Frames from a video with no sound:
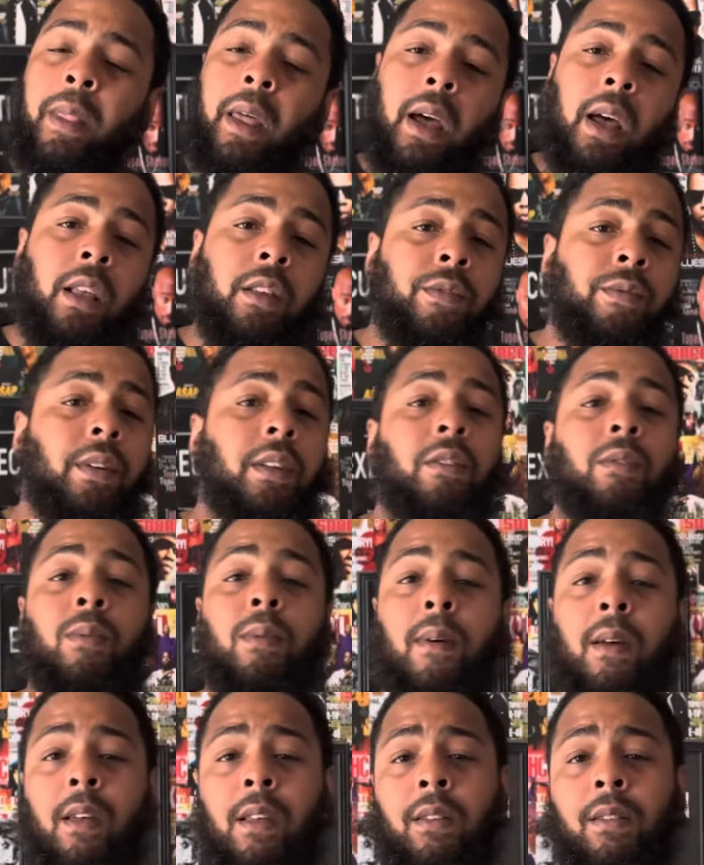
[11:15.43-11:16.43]
SB
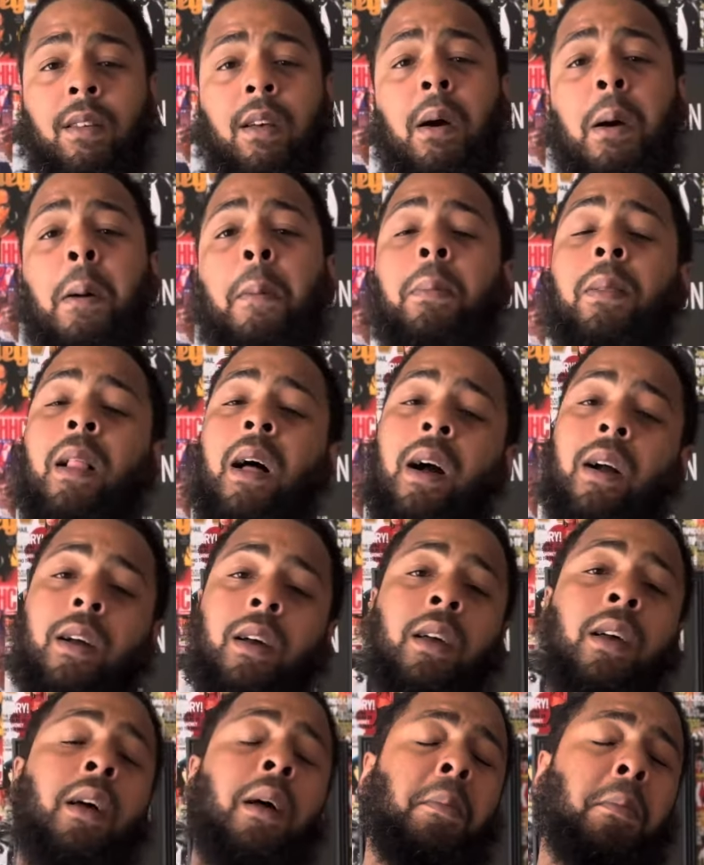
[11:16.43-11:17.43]
Twiz, Hood
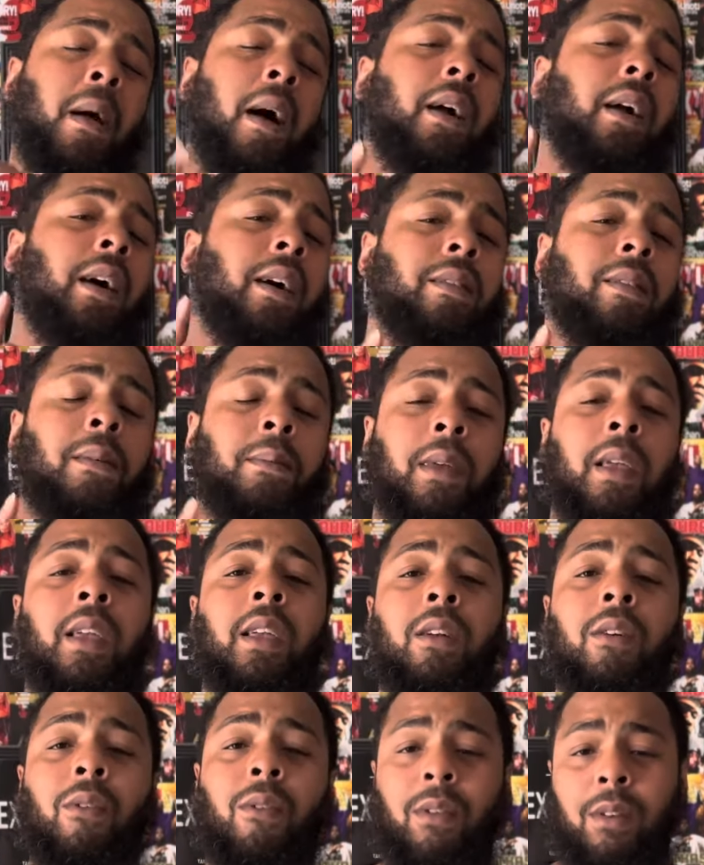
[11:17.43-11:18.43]
Blogger. I got some
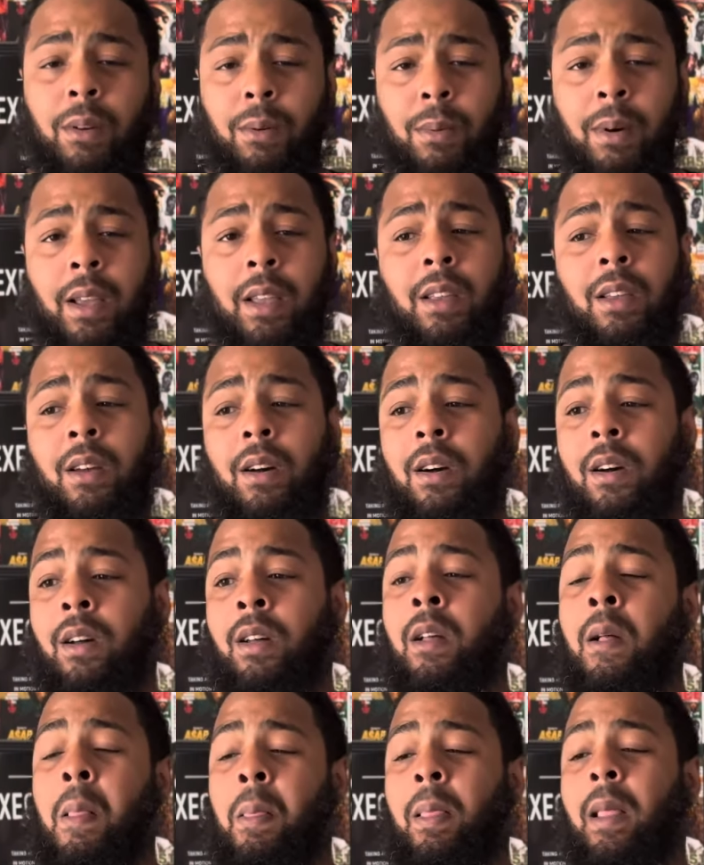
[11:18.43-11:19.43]
heat on the way, y'all.
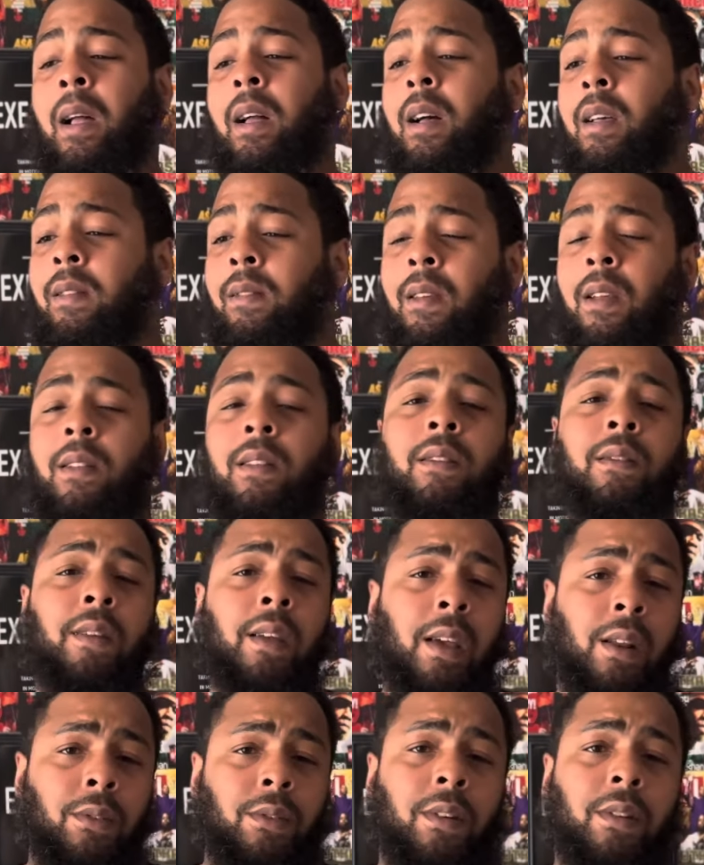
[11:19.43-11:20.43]
Like I said, the
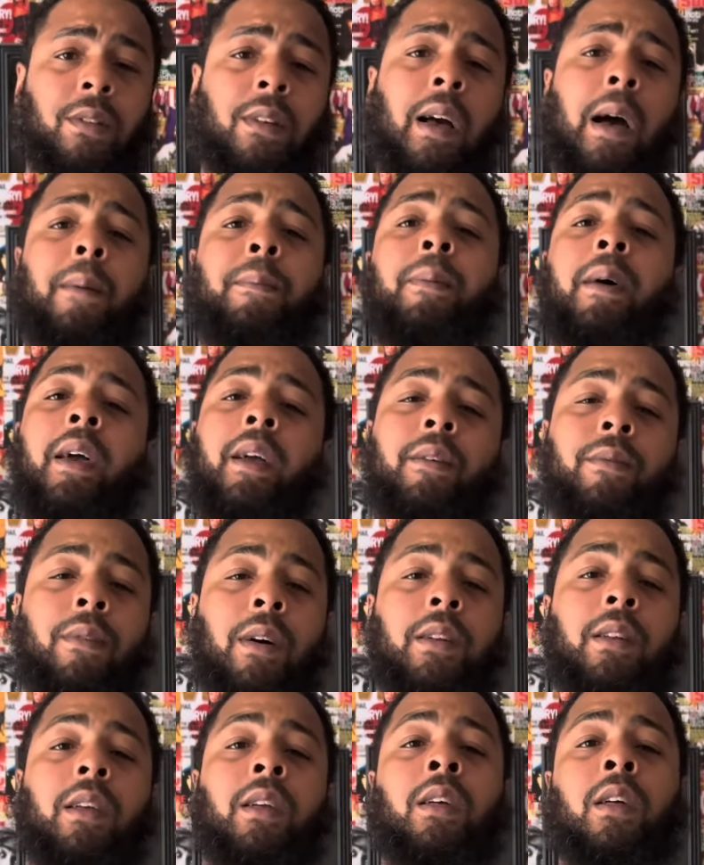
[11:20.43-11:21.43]
channel just got back
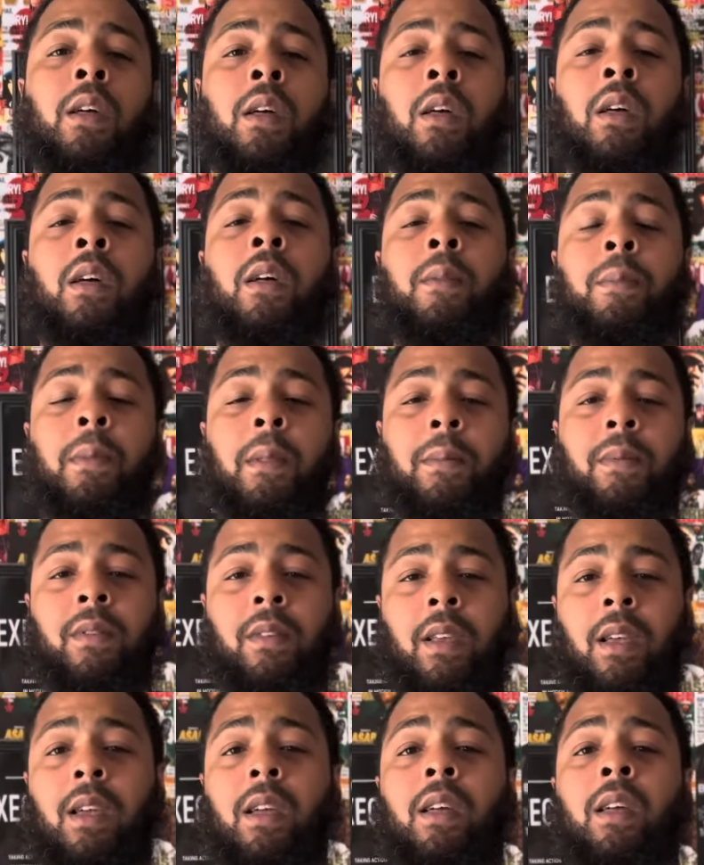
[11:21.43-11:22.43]
running. You know what I'm
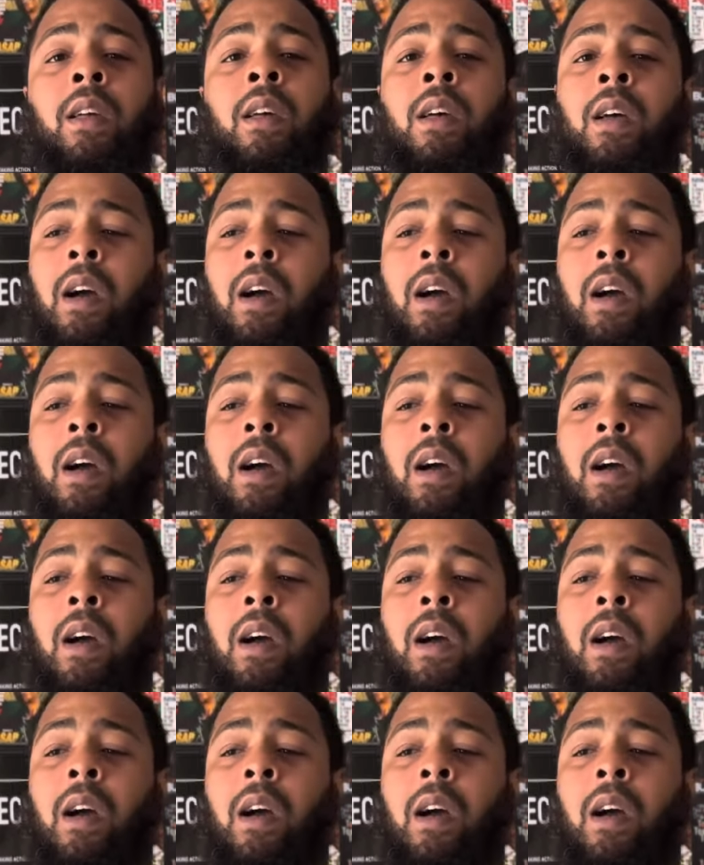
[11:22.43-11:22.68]
saying?